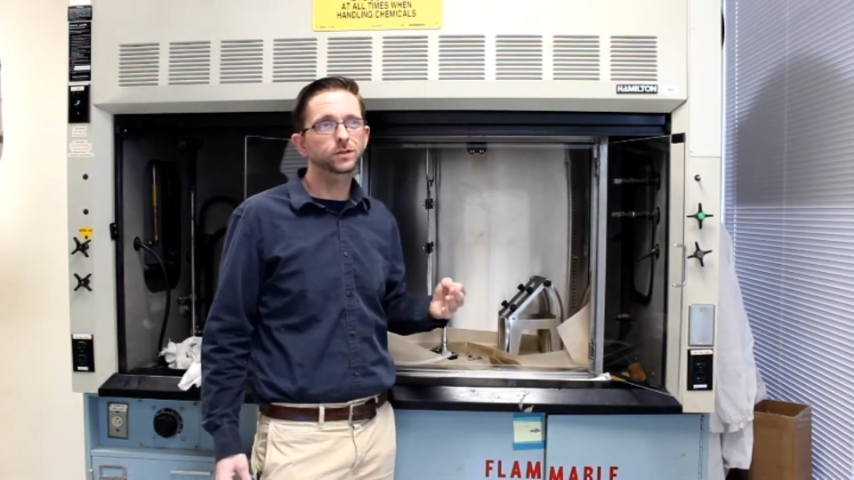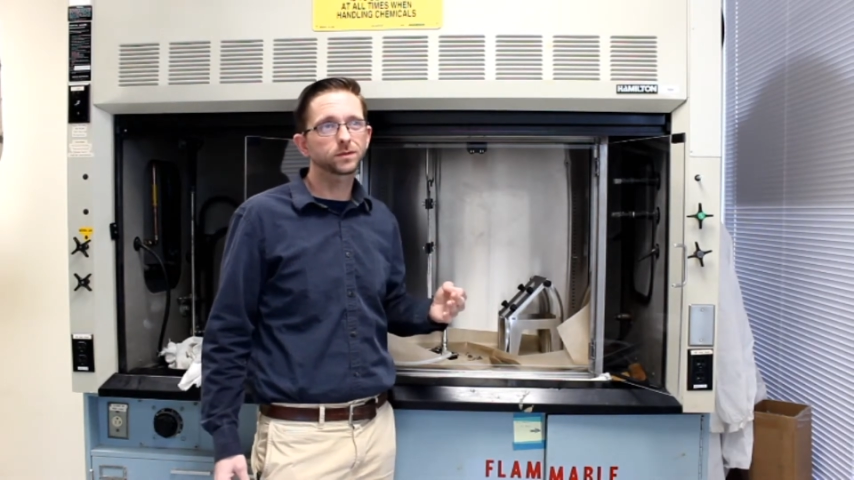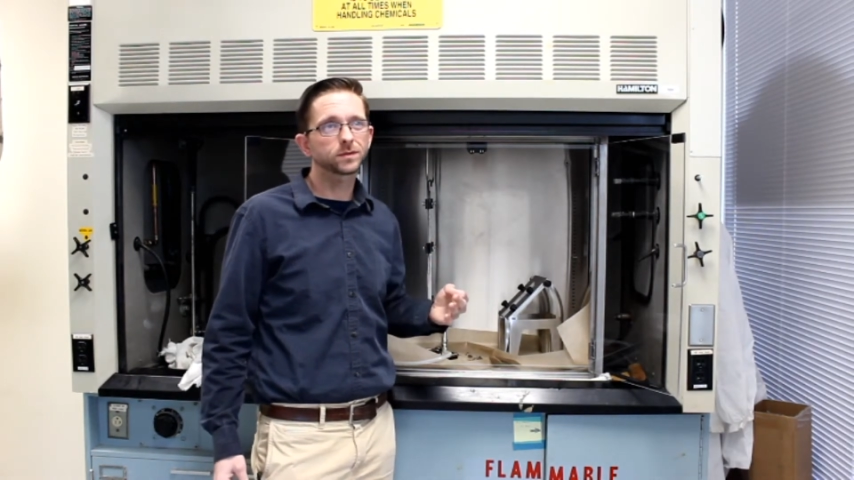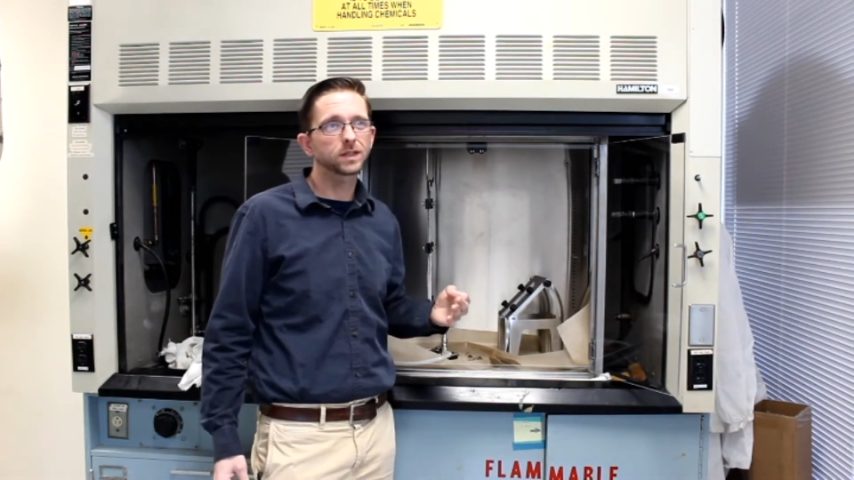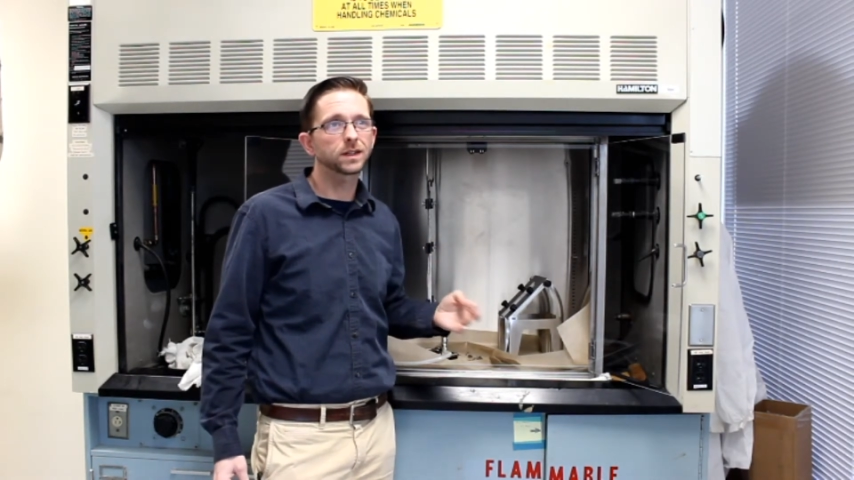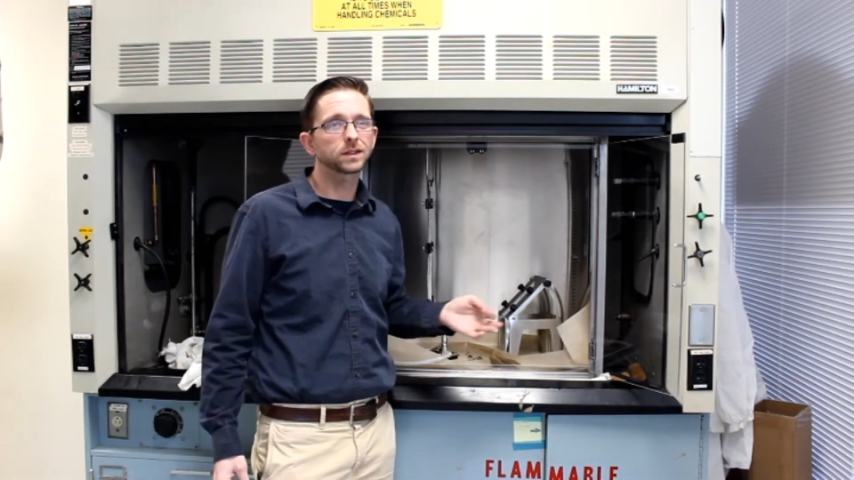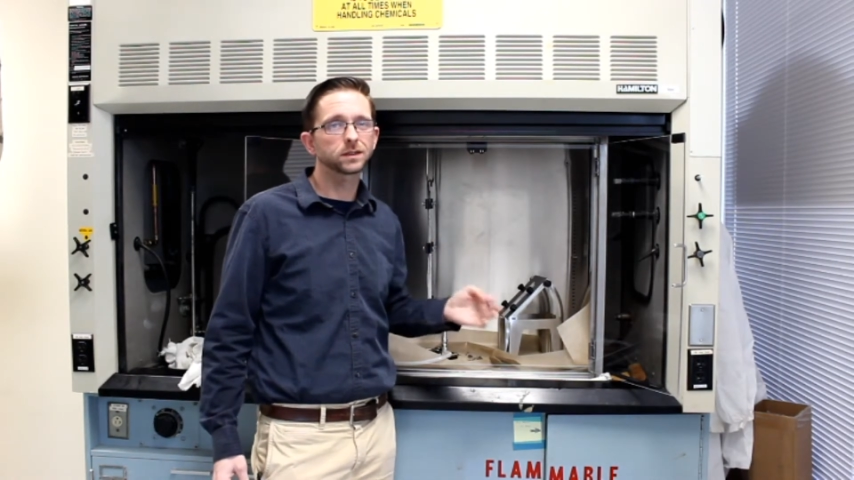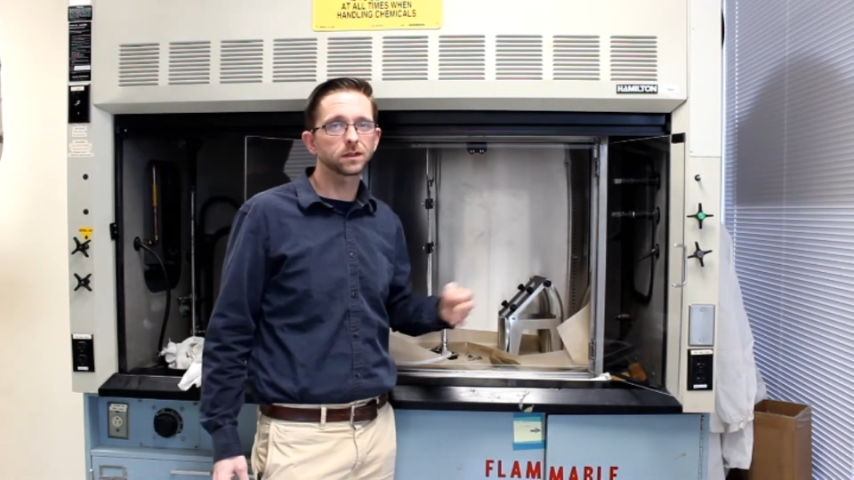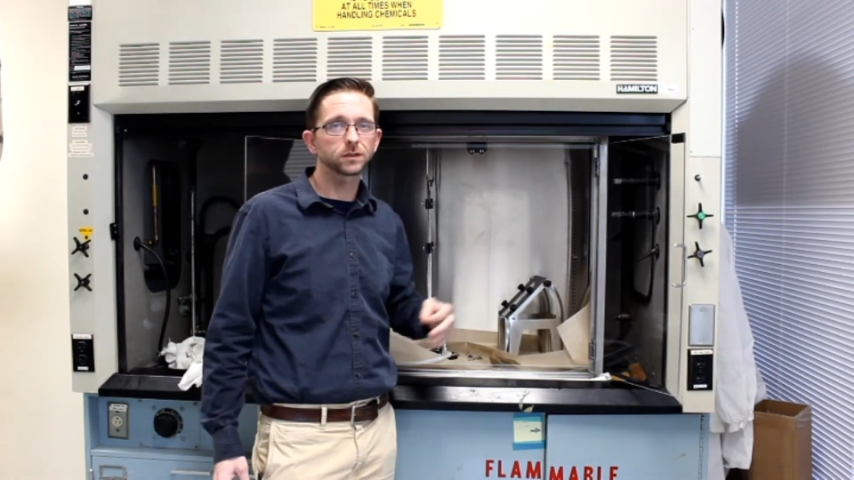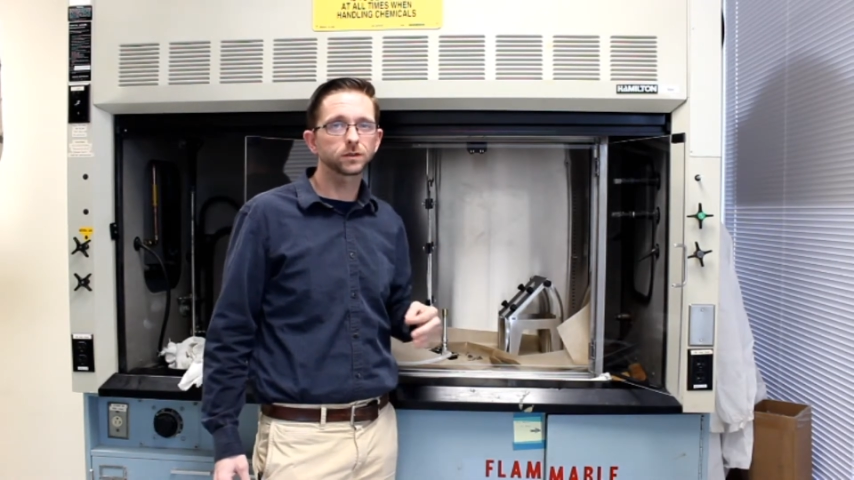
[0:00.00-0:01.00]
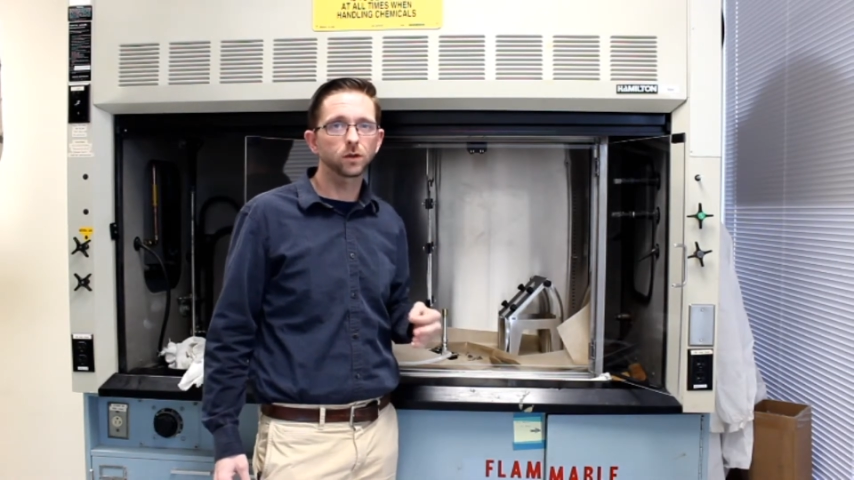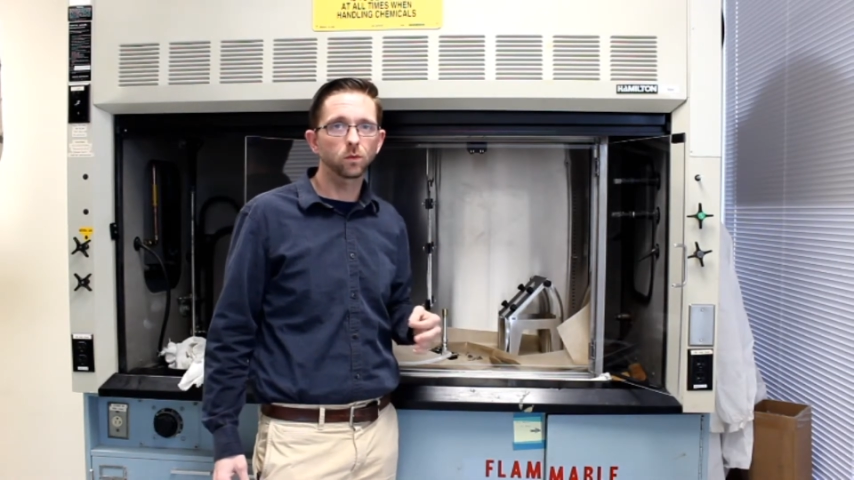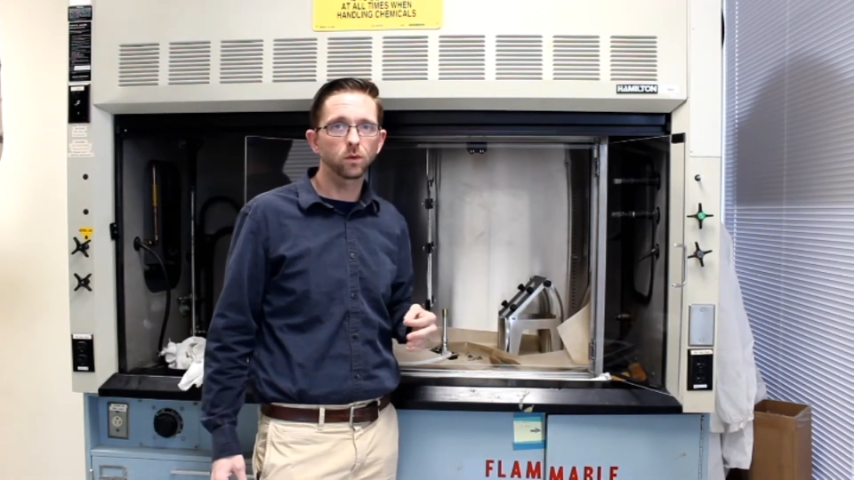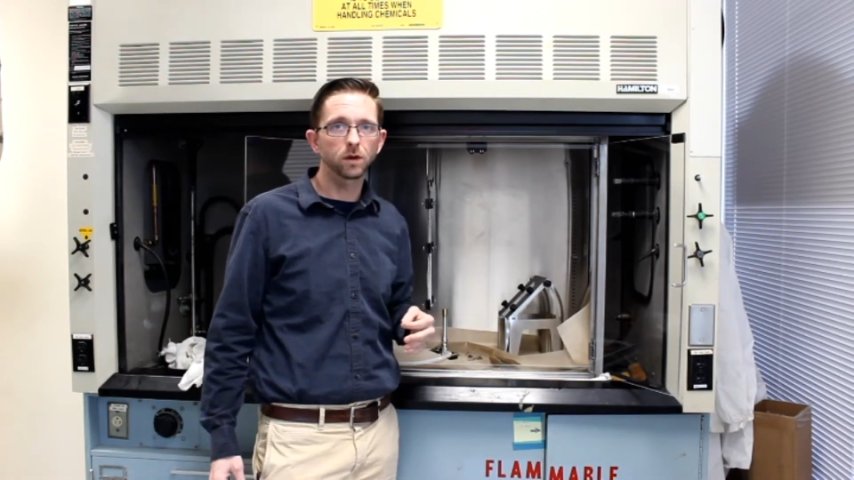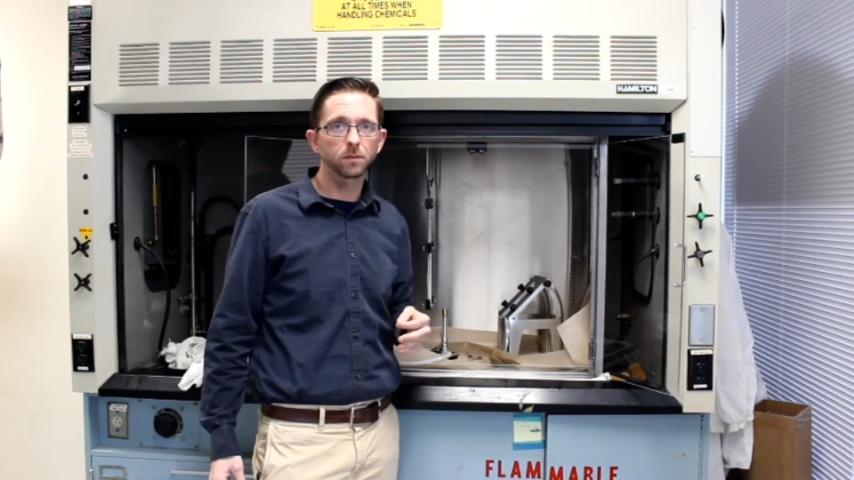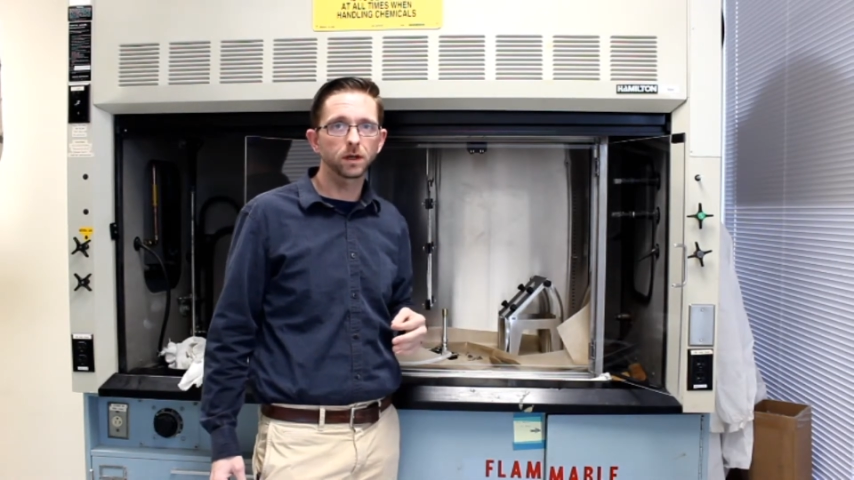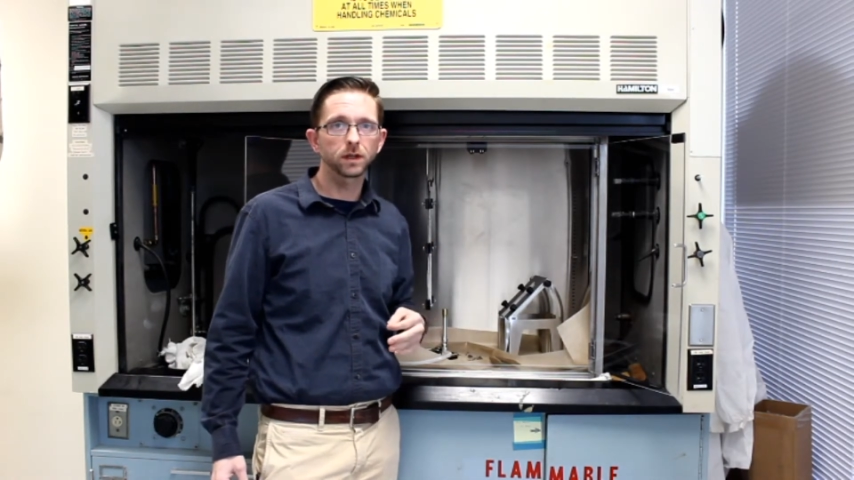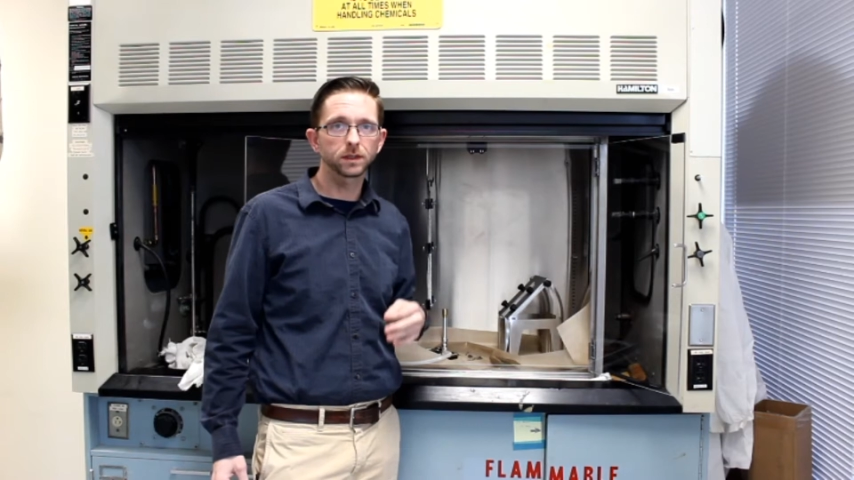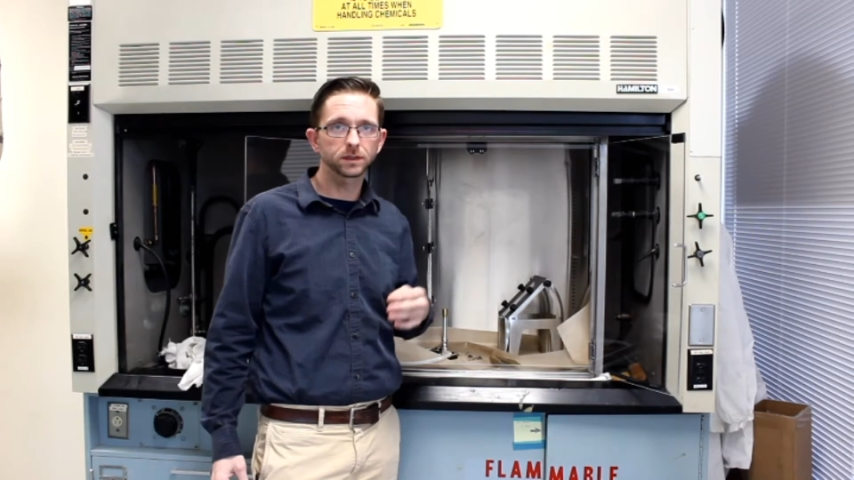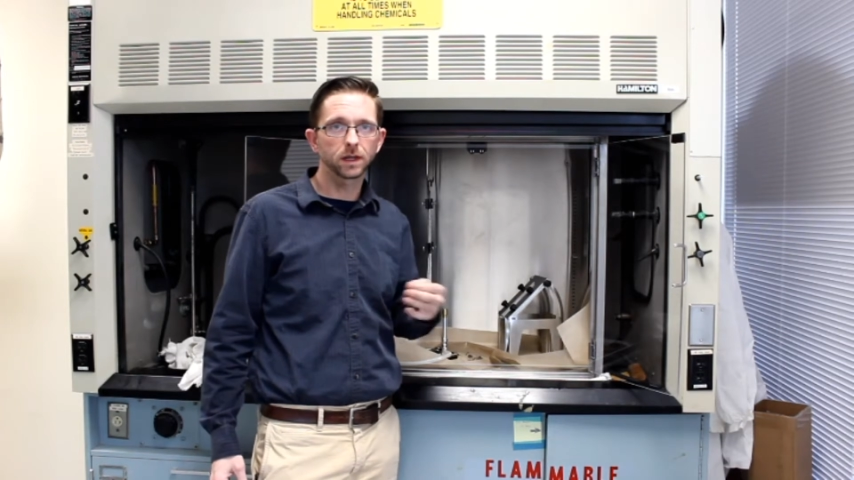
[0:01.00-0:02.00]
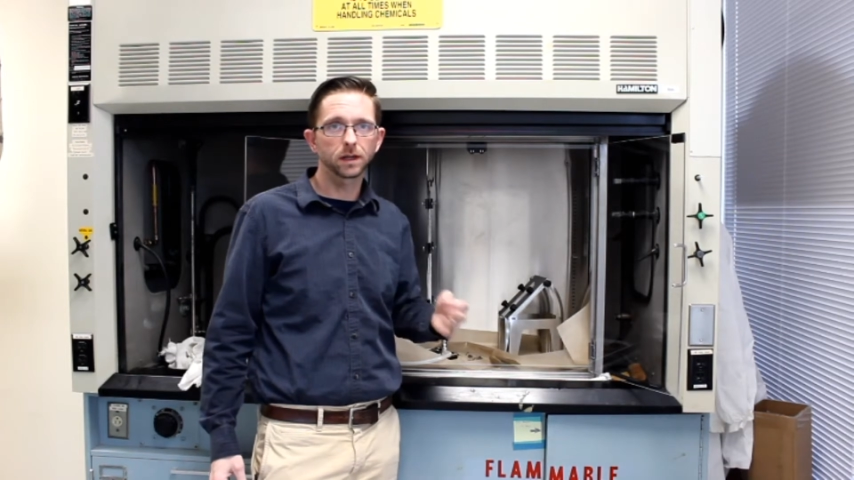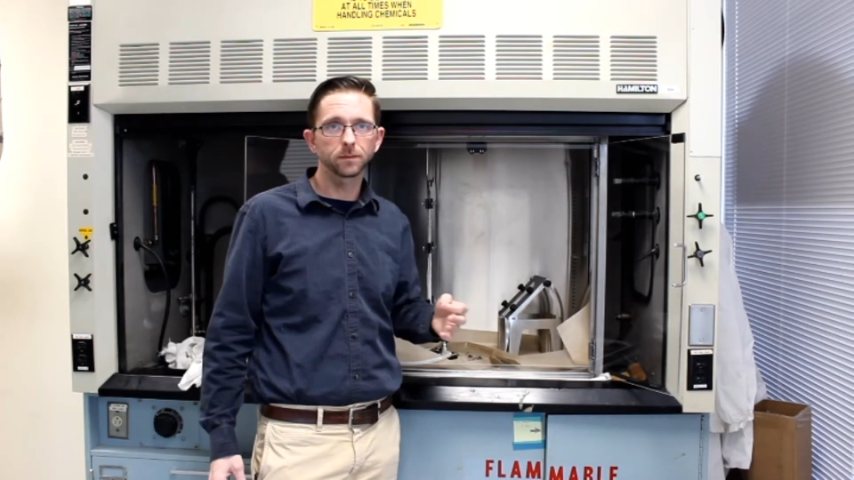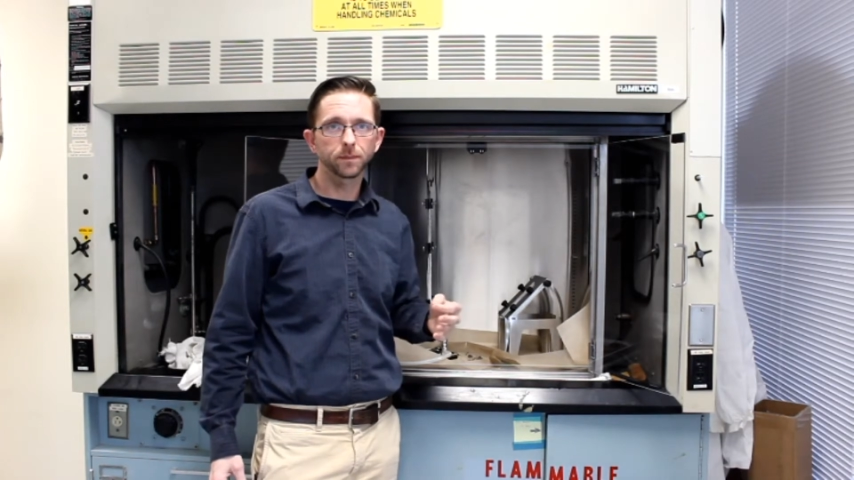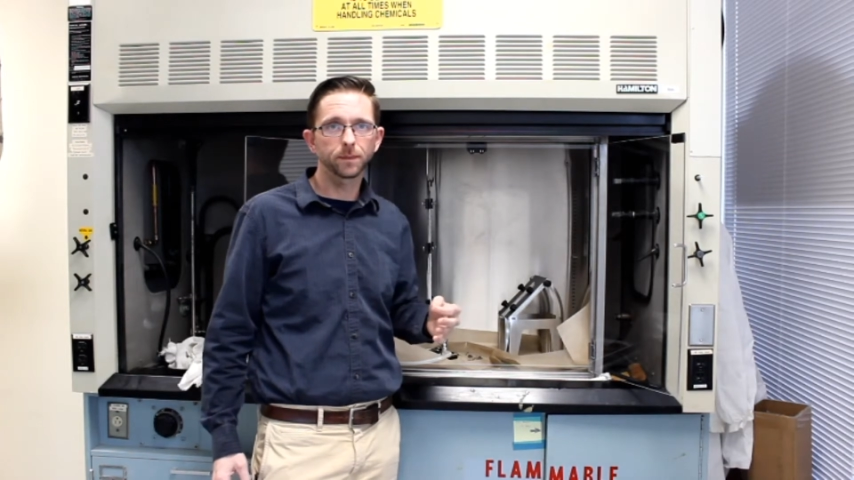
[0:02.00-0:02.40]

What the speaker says: it's not necessarily that you don't want it, but it is a